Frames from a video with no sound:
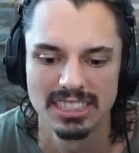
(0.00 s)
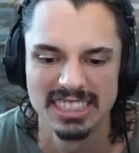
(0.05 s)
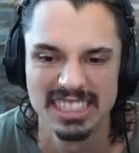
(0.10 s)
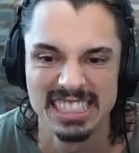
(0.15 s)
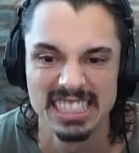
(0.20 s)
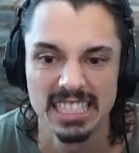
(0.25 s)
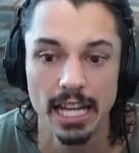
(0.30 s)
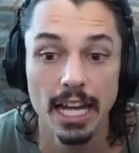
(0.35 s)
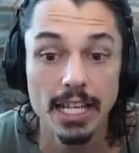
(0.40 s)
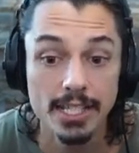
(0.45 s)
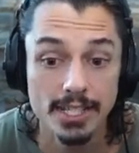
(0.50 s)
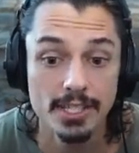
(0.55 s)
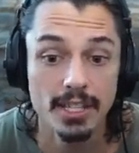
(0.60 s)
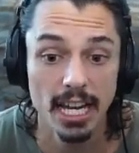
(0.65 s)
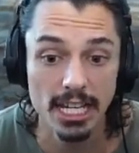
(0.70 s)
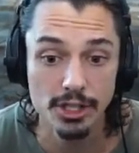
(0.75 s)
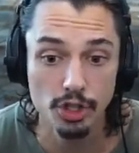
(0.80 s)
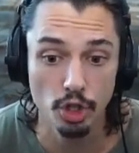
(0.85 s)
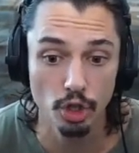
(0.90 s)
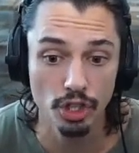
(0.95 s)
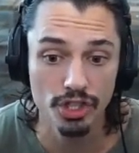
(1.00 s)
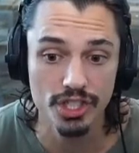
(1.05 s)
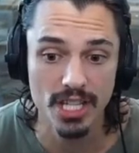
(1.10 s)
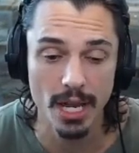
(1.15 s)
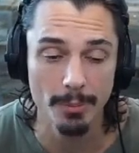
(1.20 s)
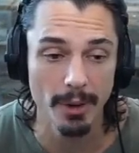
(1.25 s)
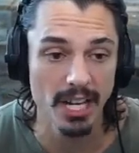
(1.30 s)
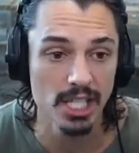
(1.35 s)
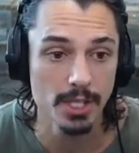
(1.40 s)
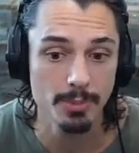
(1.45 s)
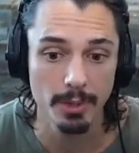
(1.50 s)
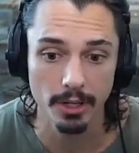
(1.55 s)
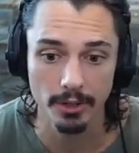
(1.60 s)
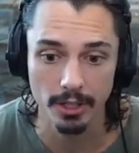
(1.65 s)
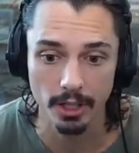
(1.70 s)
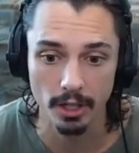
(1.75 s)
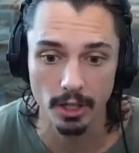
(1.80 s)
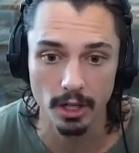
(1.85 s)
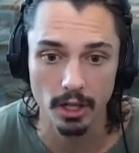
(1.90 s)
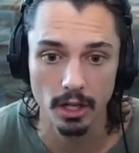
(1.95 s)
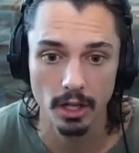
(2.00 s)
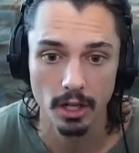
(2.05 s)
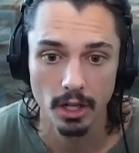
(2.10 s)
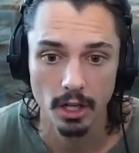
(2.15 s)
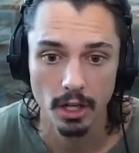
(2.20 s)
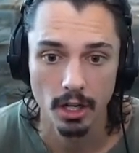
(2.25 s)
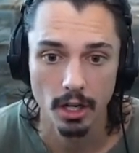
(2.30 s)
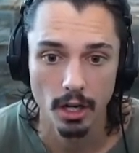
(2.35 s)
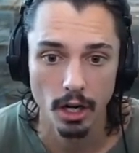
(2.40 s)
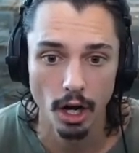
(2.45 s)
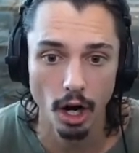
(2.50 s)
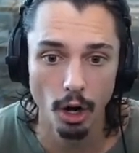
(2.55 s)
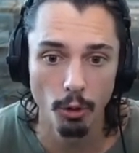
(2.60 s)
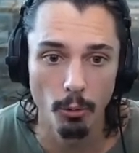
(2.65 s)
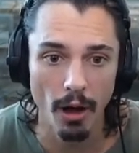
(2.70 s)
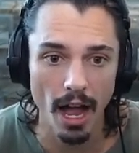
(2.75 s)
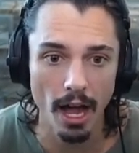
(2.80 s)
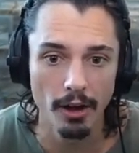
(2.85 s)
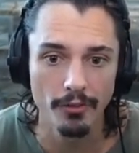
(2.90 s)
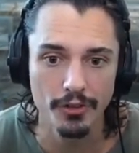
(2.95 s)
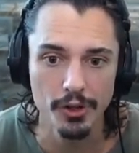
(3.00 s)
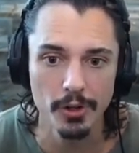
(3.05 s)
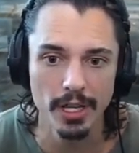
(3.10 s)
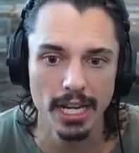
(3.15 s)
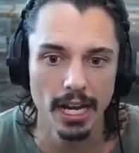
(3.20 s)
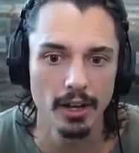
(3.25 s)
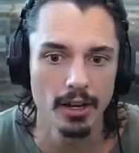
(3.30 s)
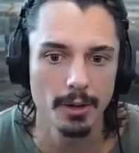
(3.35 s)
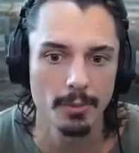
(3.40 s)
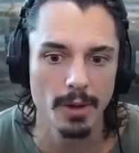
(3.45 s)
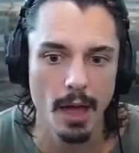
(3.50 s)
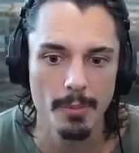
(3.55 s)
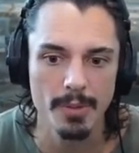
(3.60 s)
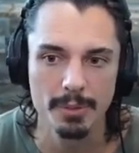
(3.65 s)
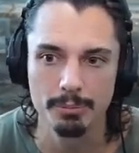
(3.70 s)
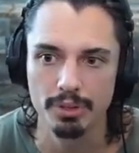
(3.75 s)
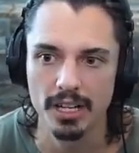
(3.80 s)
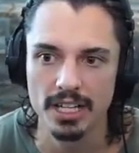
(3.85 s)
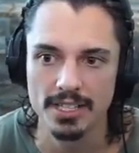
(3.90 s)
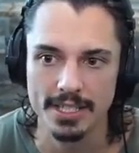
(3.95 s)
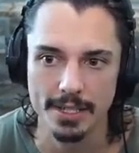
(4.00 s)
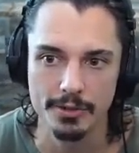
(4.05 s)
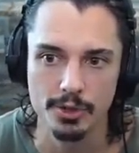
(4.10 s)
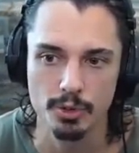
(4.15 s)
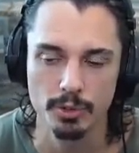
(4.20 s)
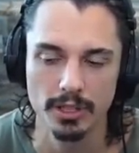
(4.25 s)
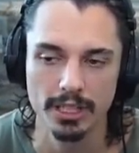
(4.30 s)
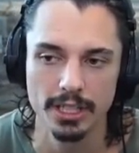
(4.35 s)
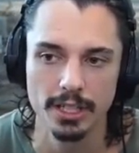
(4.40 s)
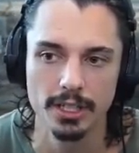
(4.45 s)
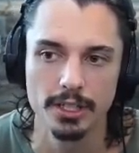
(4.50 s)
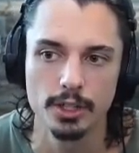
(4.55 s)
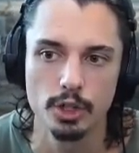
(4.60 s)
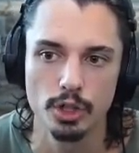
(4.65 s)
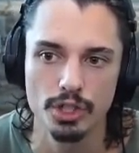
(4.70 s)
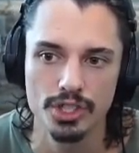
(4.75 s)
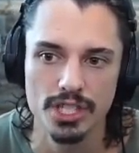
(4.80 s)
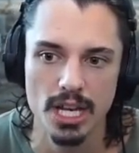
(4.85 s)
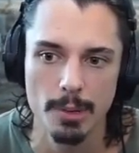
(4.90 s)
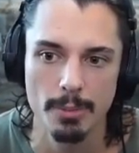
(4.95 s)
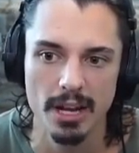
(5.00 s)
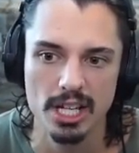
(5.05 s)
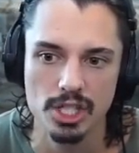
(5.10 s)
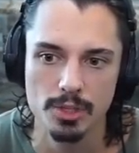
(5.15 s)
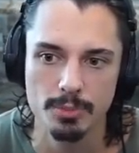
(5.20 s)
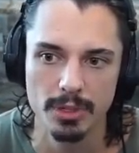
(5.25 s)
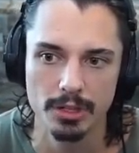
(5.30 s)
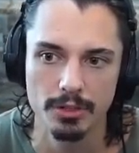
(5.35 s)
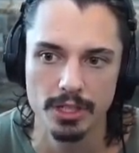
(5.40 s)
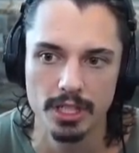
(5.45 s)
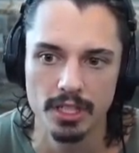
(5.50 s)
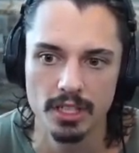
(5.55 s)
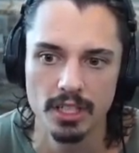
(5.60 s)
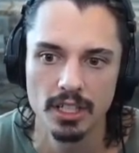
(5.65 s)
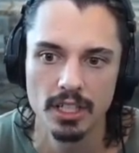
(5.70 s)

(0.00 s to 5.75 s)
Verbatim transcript: Nice, nice cold snap ice barrier. Oh, wow. If you get out, I'm, I'm impressed. That was really good. Cold snap ice barrier.